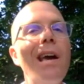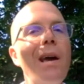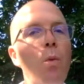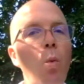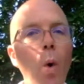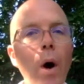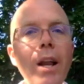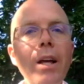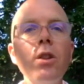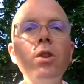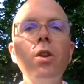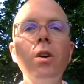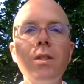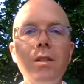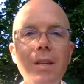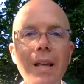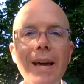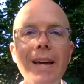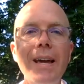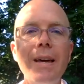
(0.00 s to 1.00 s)
what it
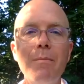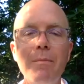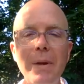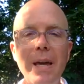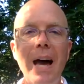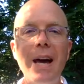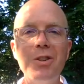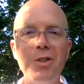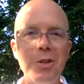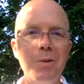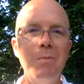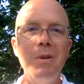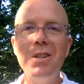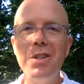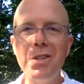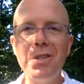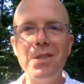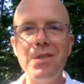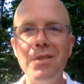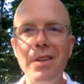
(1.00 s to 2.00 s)
looks like beyond just me
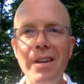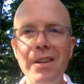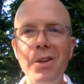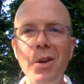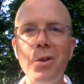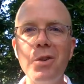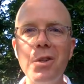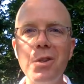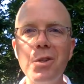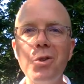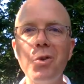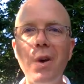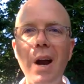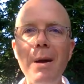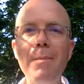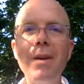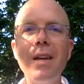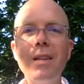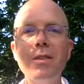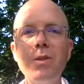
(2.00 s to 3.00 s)
just uh, you know
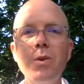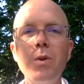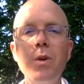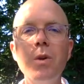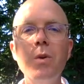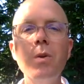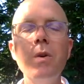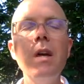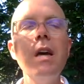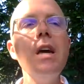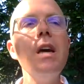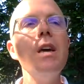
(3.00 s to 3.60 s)
describing it to you.